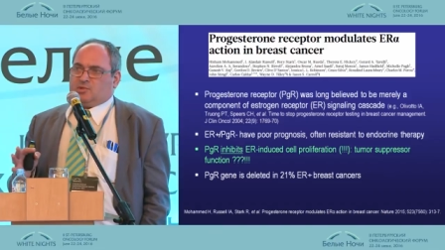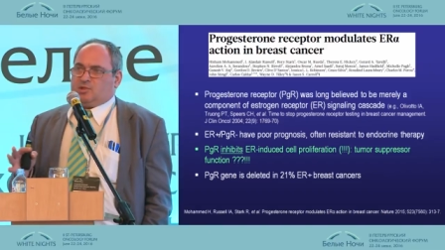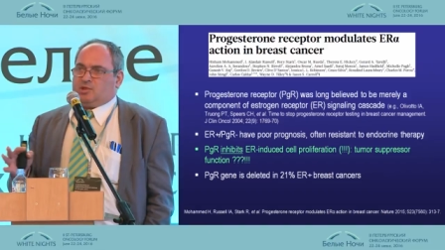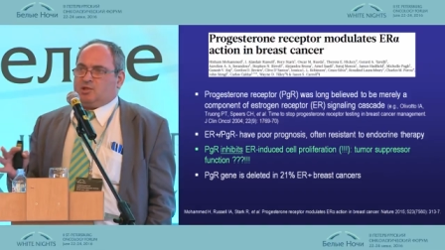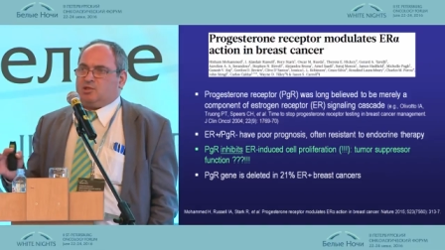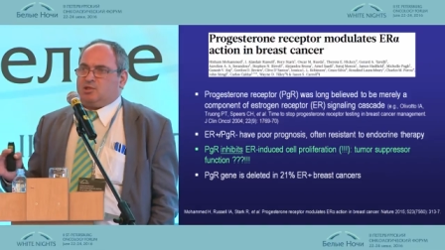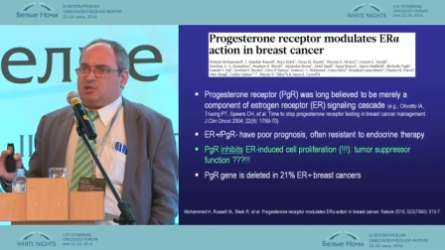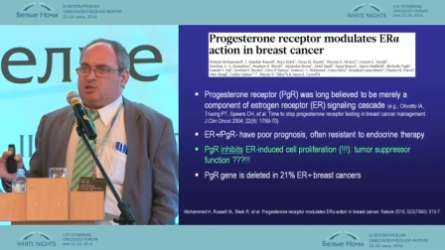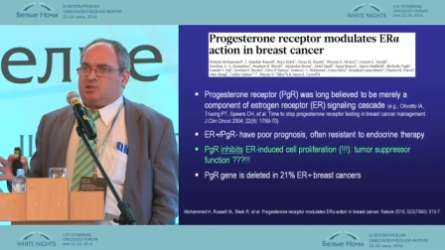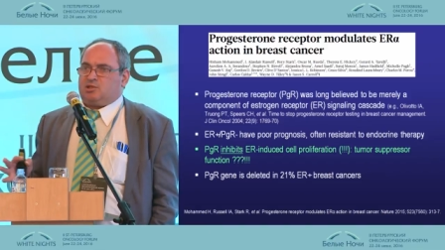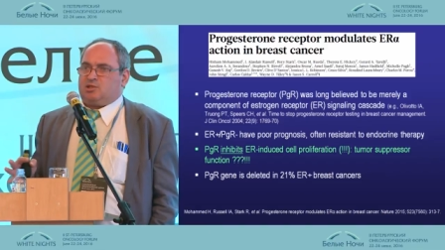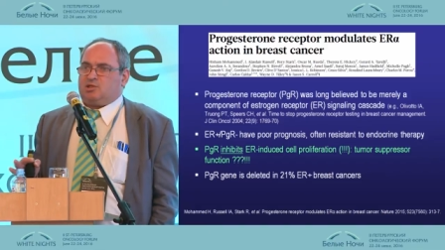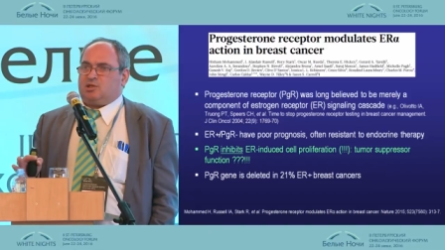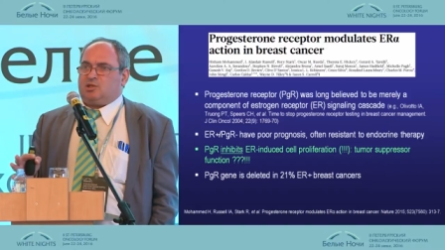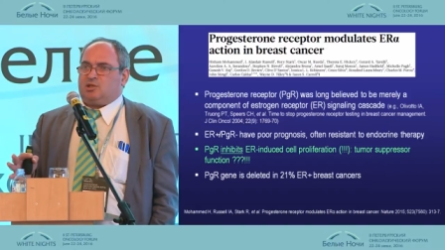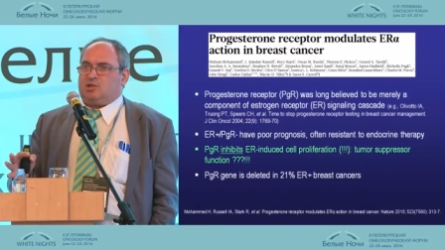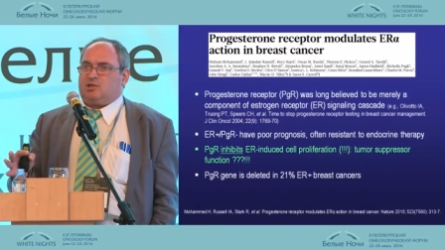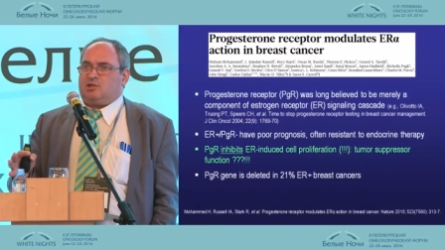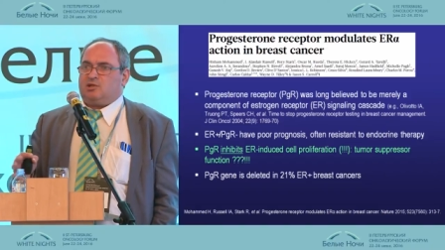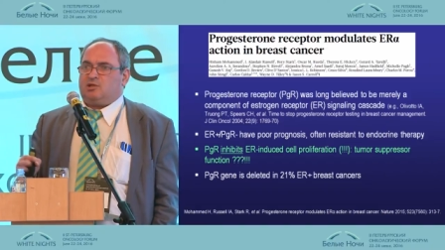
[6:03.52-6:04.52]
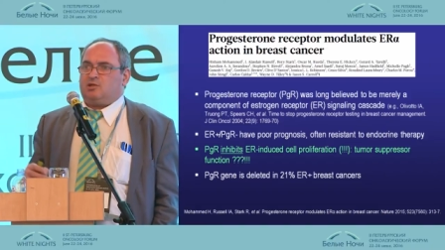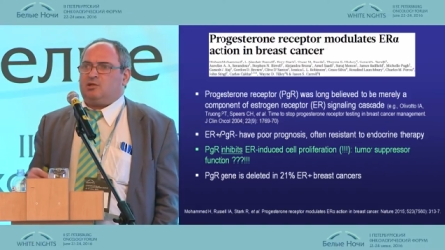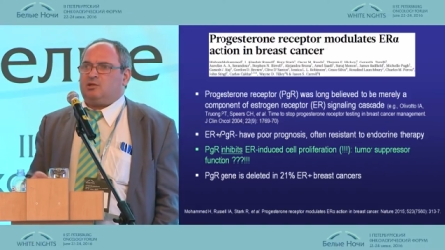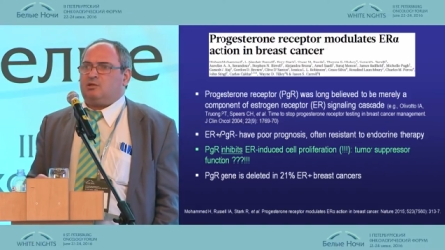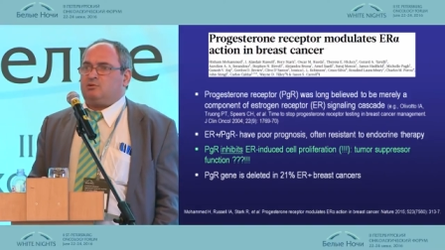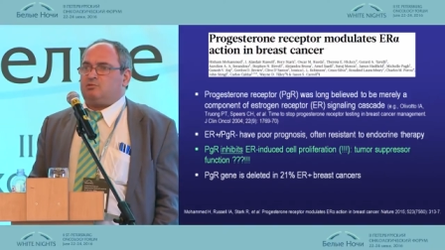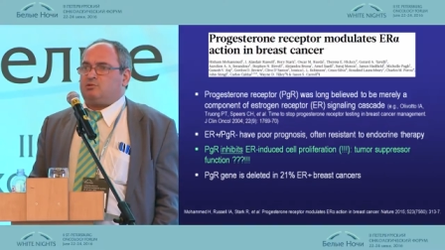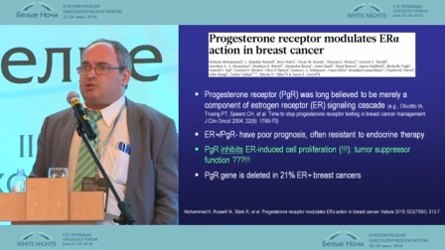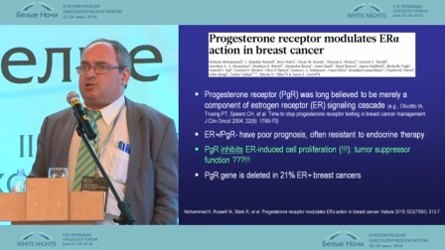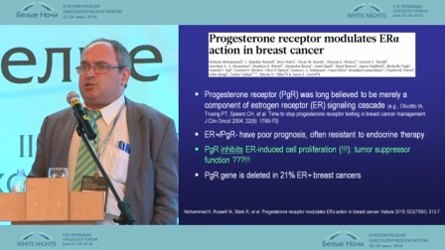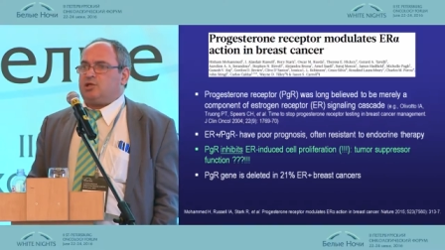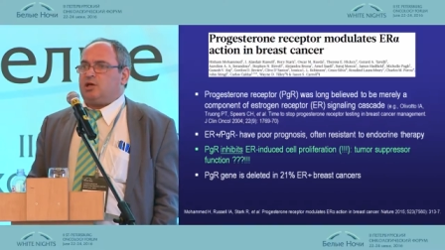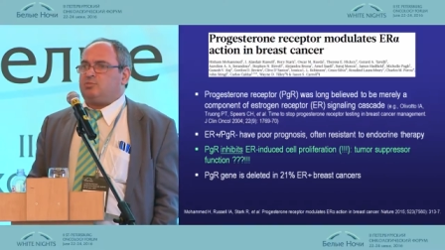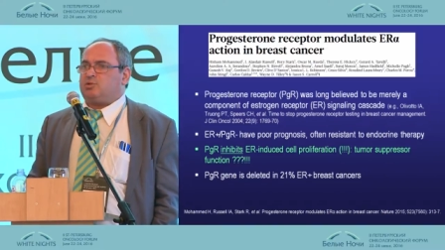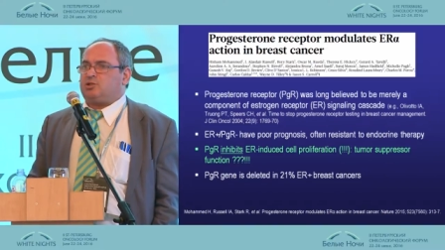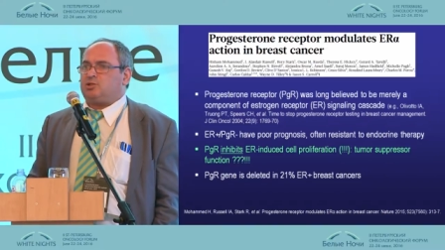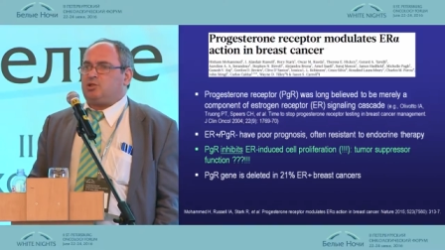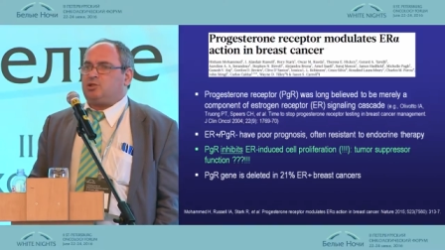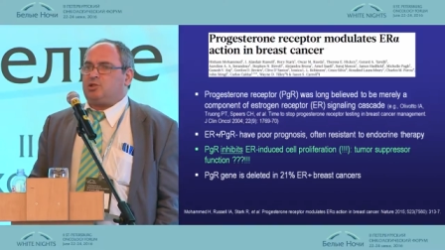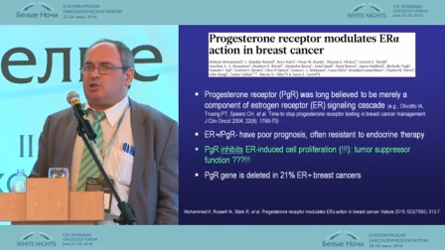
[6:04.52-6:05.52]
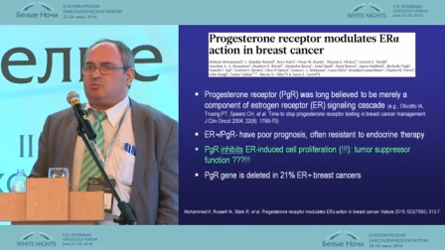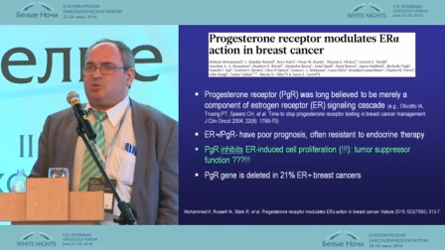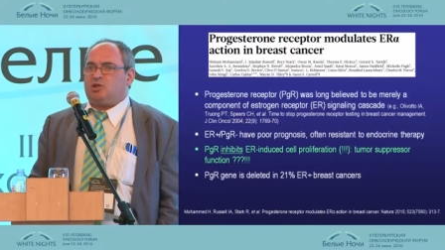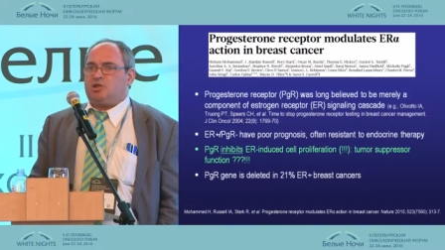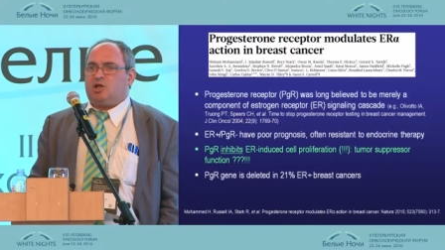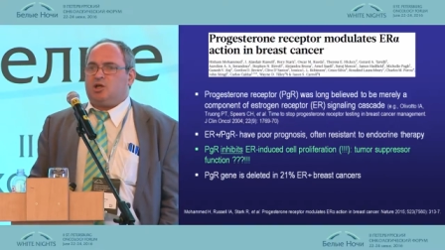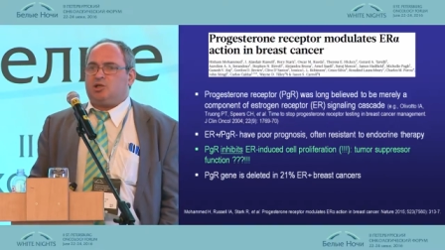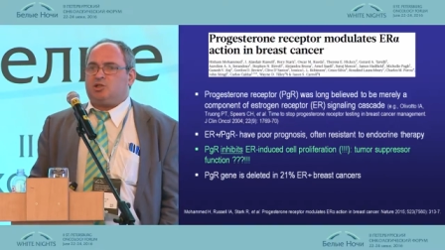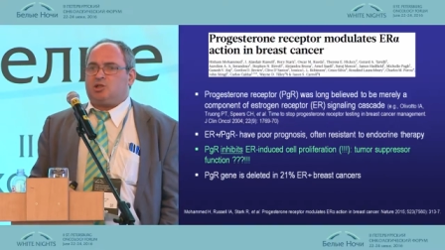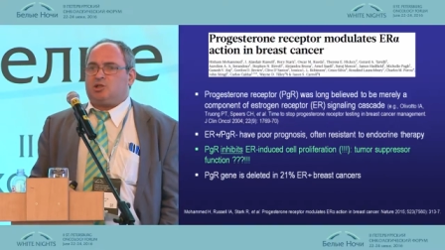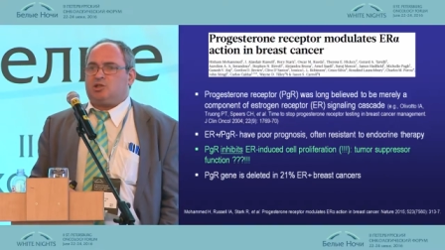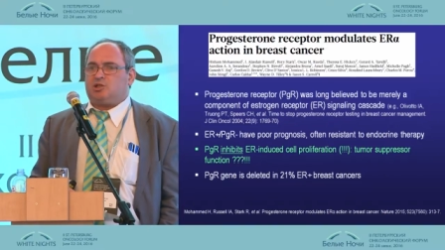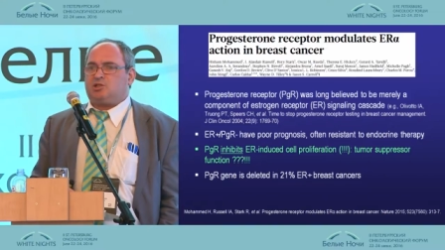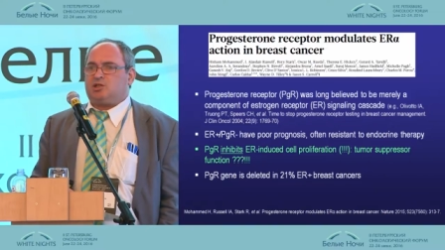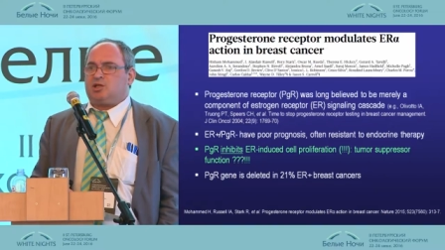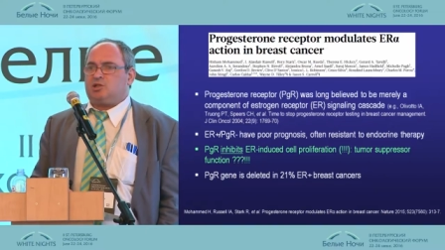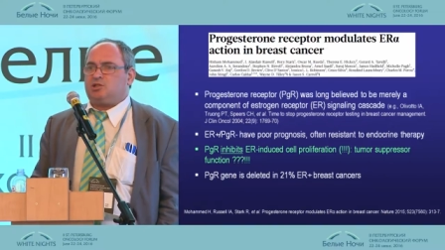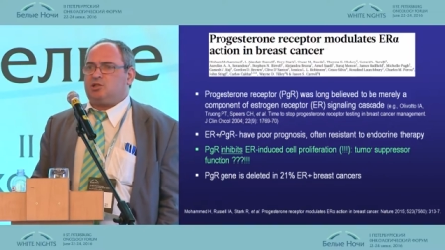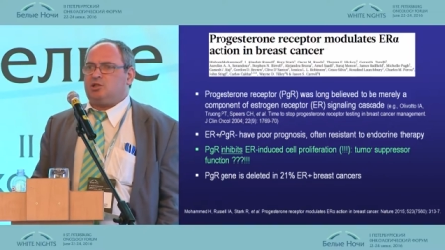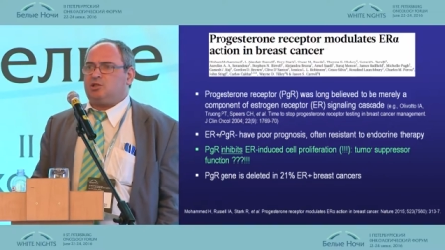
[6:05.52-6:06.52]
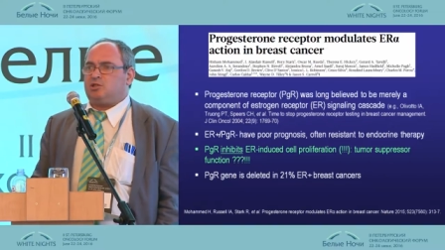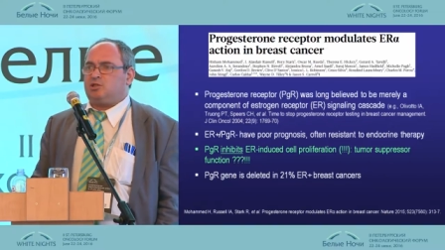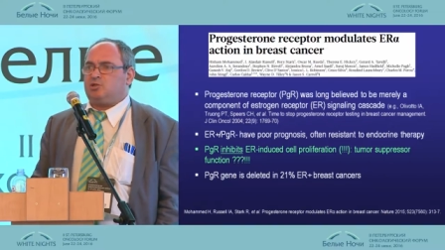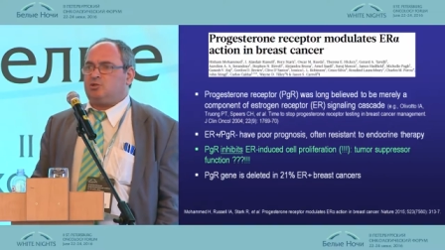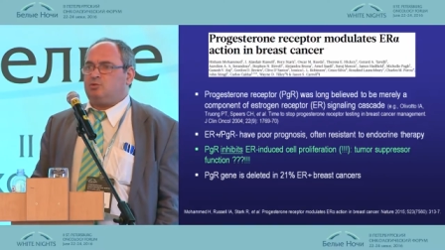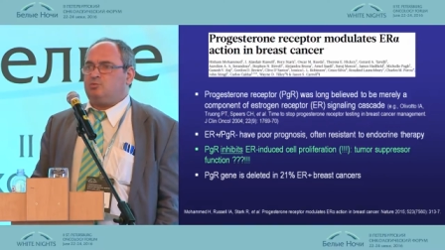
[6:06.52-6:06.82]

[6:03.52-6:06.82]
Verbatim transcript: it is uh, receptor determination is considered